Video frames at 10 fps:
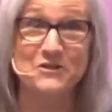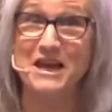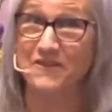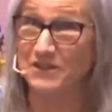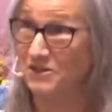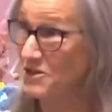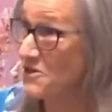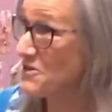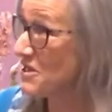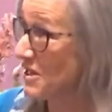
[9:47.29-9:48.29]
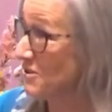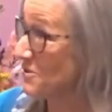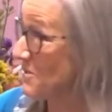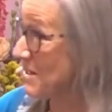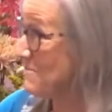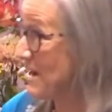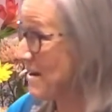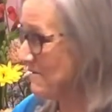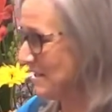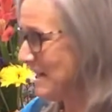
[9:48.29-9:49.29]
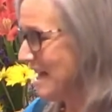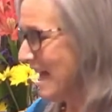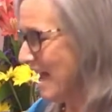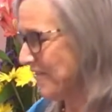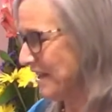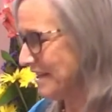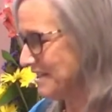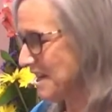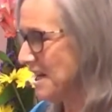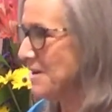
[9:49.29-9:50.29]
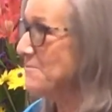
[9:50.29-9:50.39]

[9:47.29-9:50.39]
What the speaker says: and the church held great power at that time.